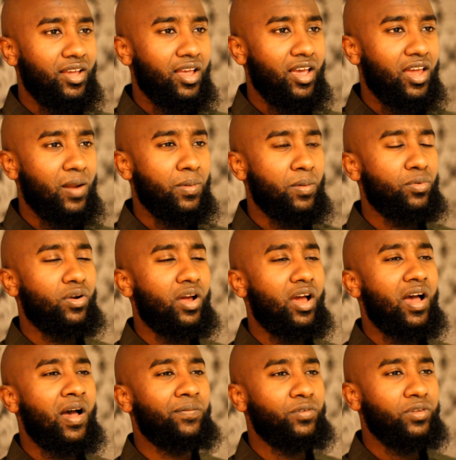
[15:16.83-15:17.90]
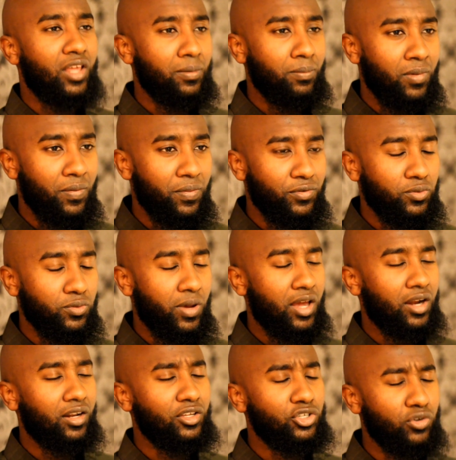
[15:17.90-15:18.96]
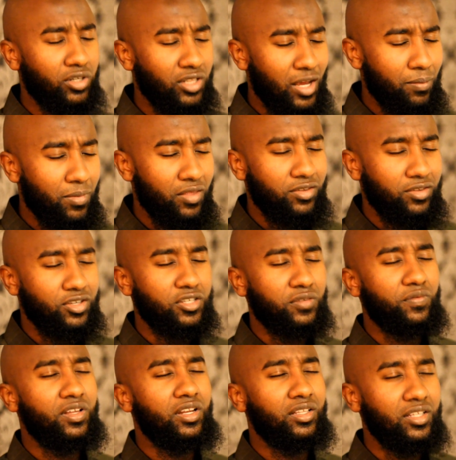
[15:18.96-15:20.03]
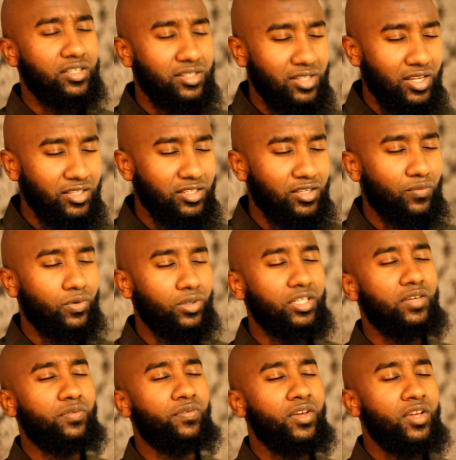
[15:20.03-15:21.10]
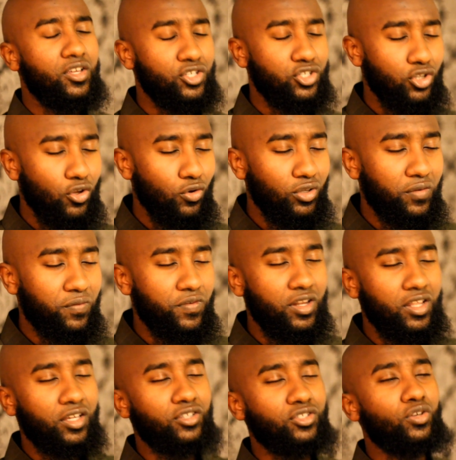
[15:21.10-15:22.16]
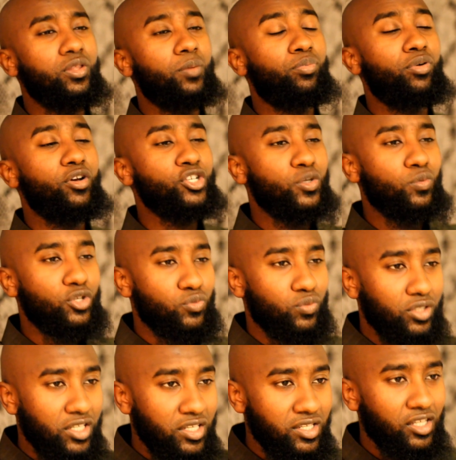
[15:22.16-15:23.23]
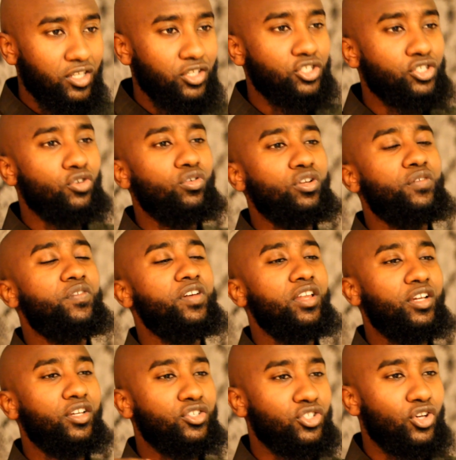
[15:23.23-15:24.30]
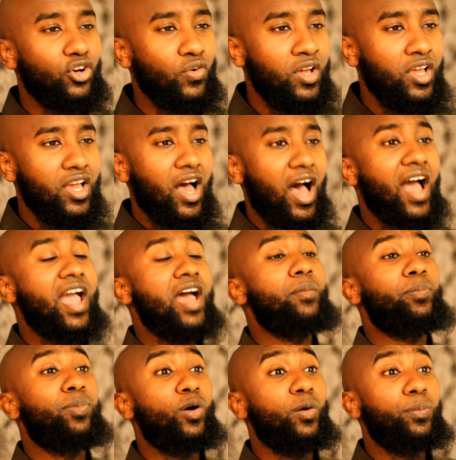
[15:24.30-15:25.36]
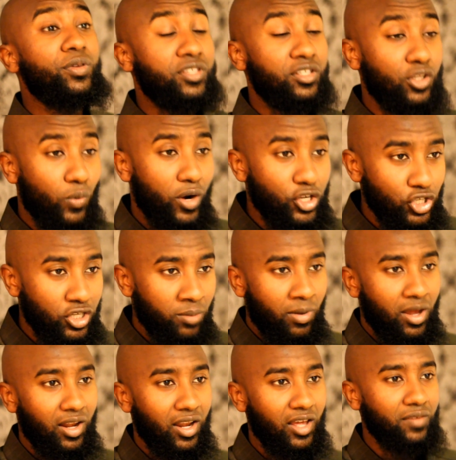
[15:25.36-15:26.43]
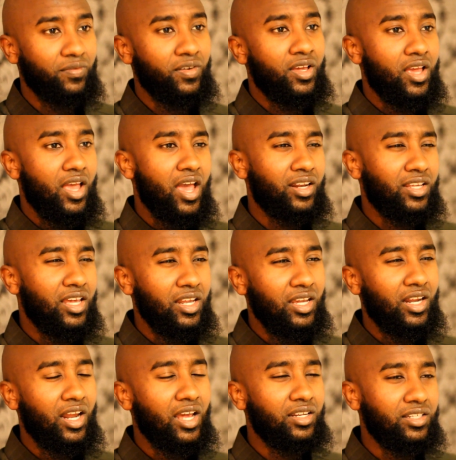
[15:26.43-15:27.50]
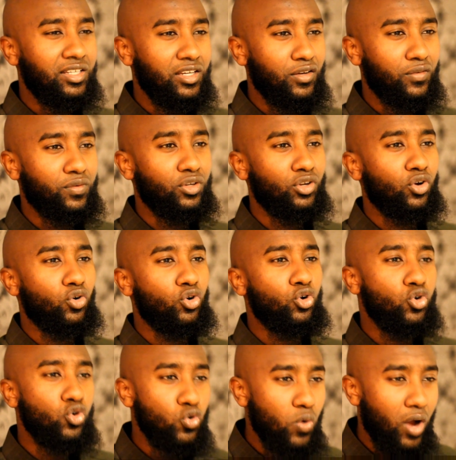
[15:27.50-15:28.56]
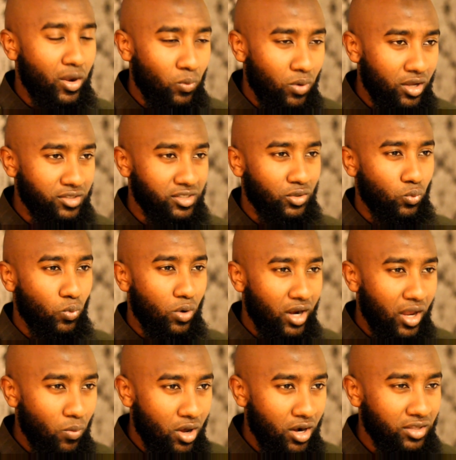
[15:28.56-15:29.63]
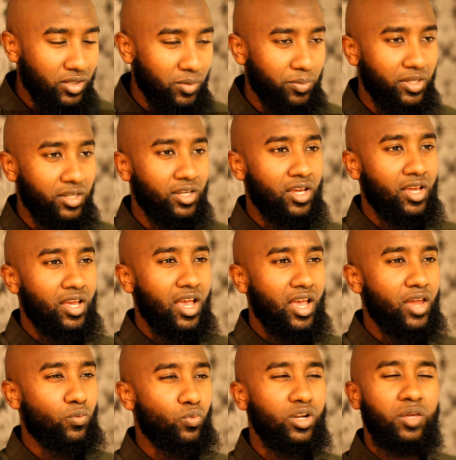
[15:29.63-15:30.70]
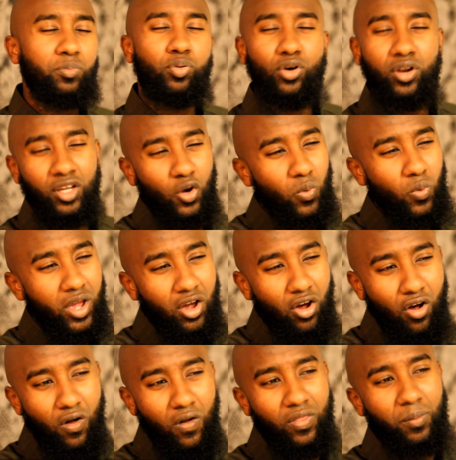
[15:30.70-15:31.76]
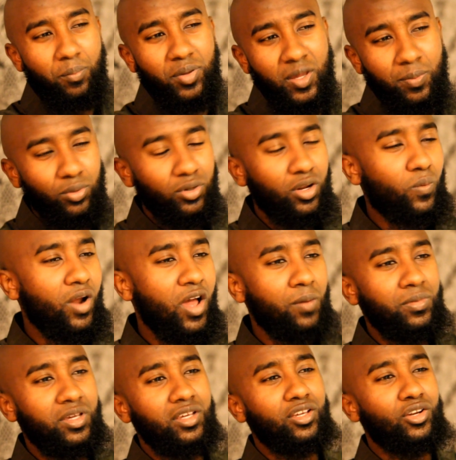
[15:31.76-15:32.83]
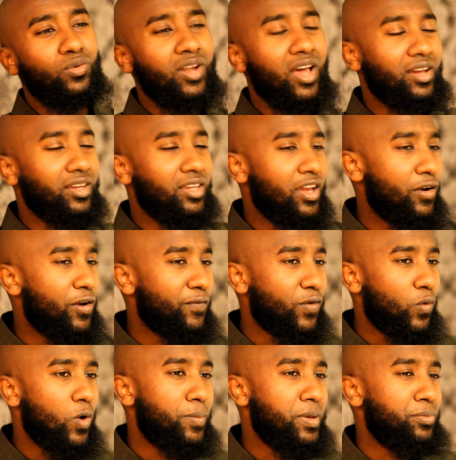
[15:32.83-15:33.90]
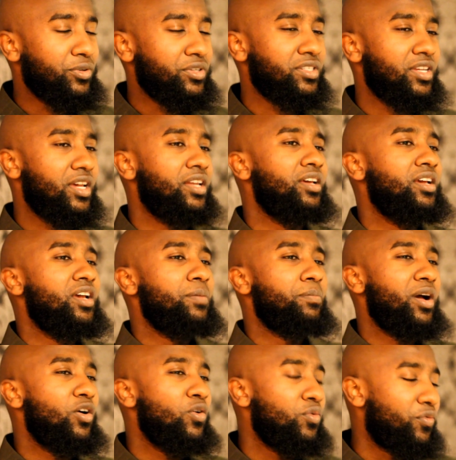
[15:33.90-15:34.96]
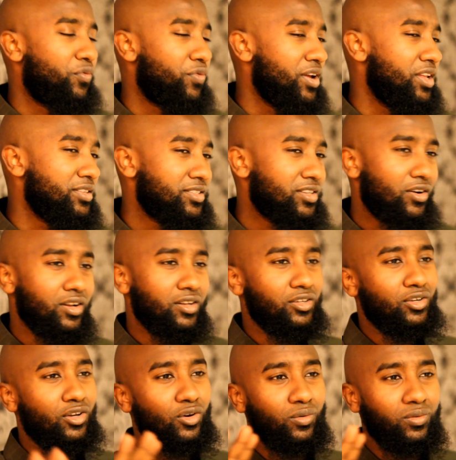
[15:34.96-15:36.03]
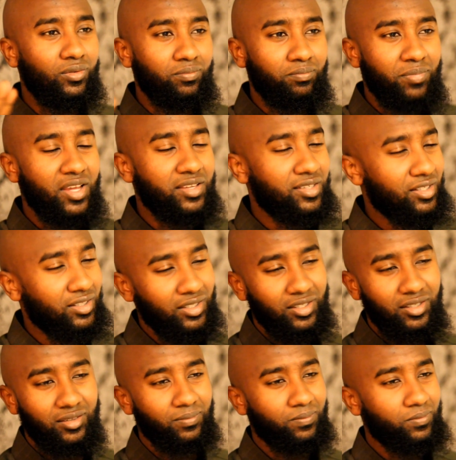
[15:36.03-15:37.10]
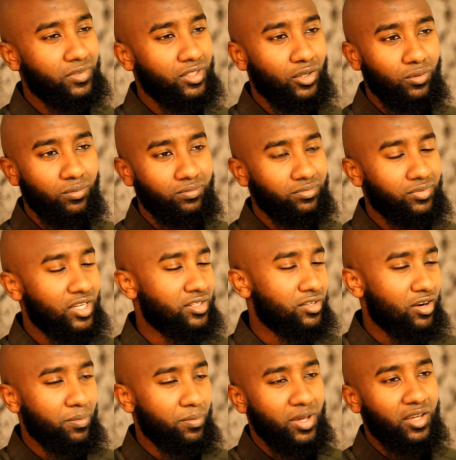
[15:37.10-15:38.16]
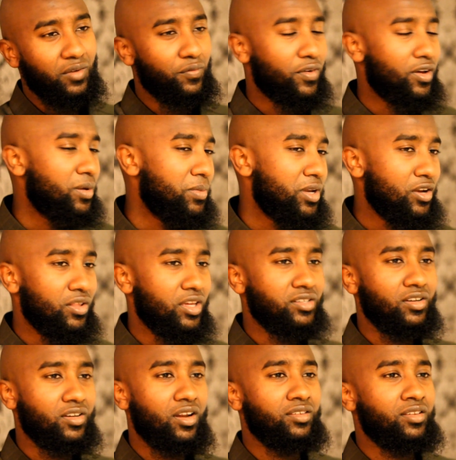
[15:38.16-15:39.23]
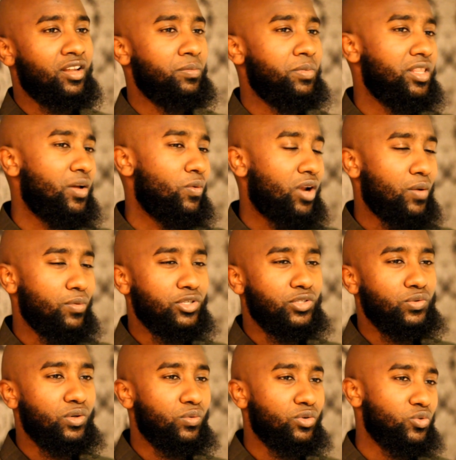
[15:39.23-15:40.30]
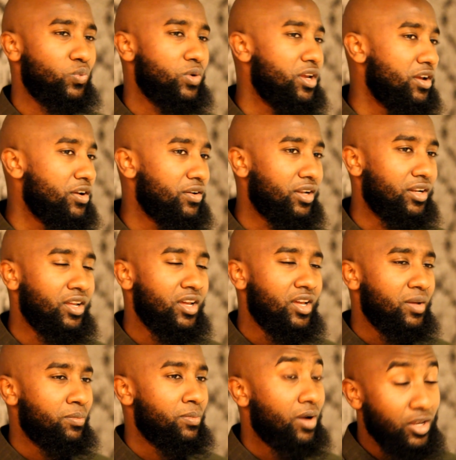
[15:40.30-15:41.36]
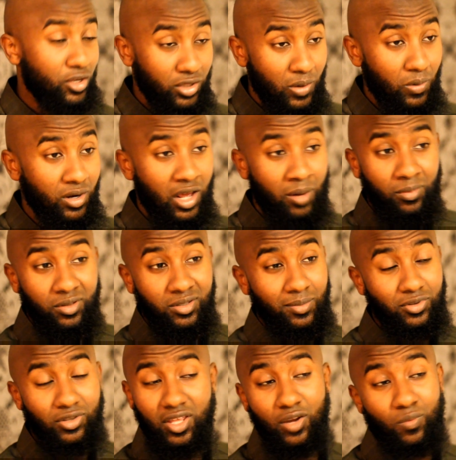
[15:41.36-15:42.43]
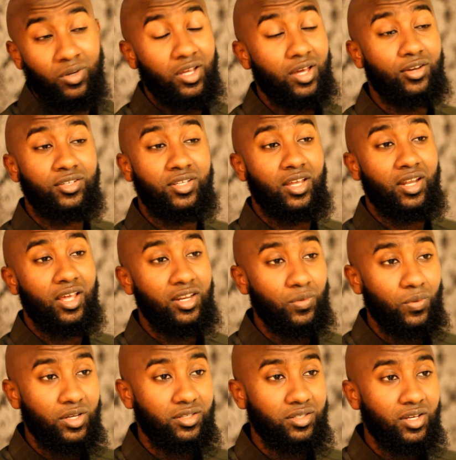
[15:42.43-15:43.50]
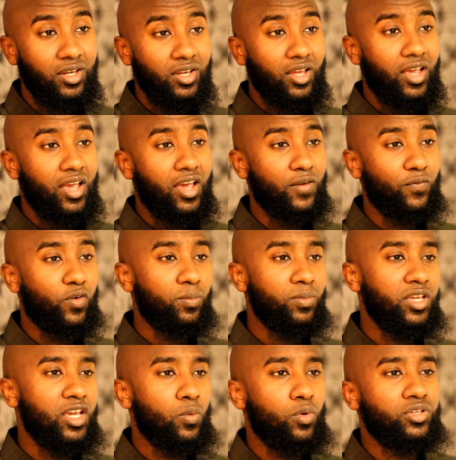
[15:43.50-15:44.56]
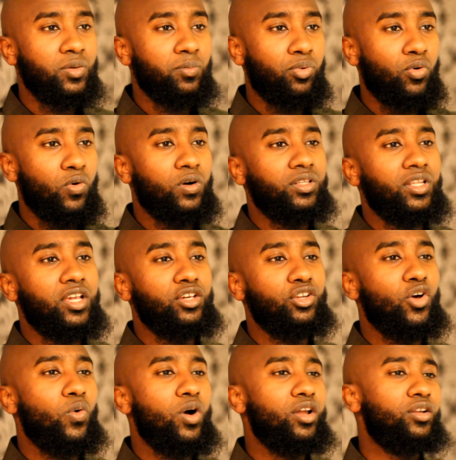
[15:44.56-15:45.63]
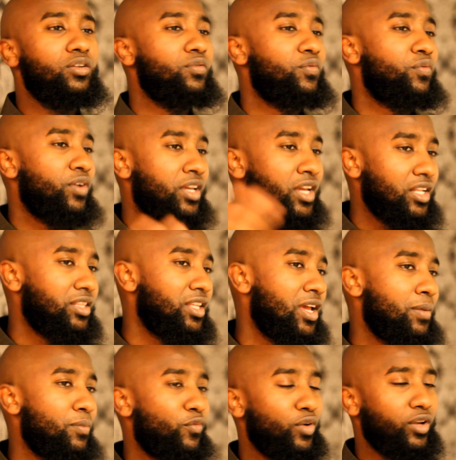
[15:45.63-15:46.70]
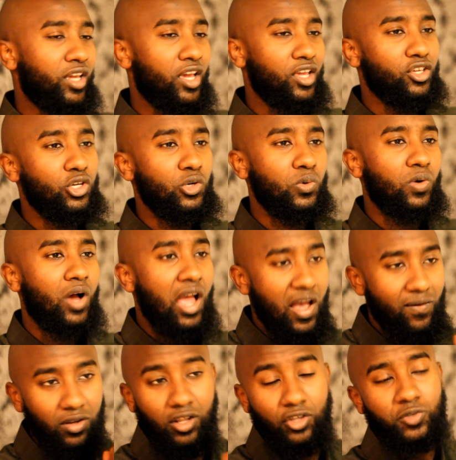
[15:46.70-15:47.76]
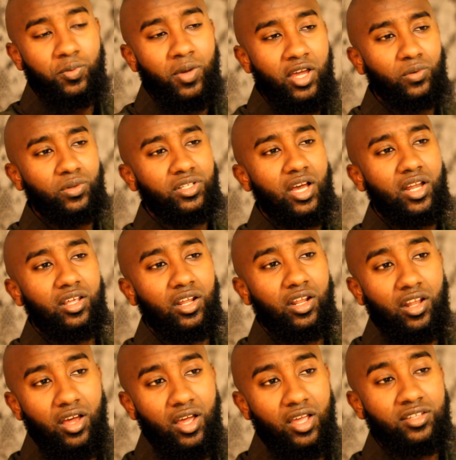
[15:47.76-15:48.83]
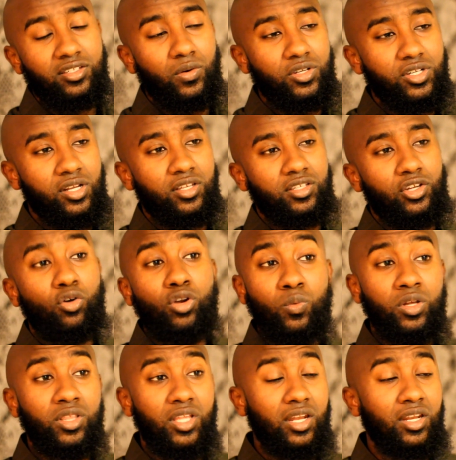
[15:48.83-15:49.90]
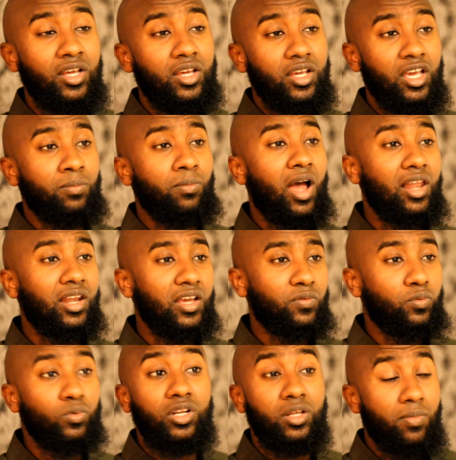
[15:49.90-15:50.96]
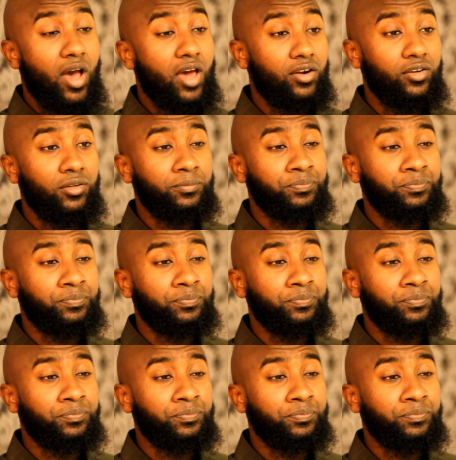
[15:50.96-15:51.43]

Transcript: And I remember after that month, subhanAllah, during that month, just feeling this sense of relief, slowly feeling as though the pressure was releasing and slowly feeling as though I had purpose and direction in my life and getting an idea of, you know, who I was and what I wanted to be and really putting away all the people around me, you know, not caring for what people said. My own friends started, you know, basically you know, they started making fun of me or they started telling me that what I was doing was weird. And mind you, they were non Muslim, so they didn't really understand, anyways. And for me, it was important that, you know what, forget them, forget you. I have Allah subhanahu wa ta'ala. And Allah Azza wa Jalla is the only one that in my life really mattered.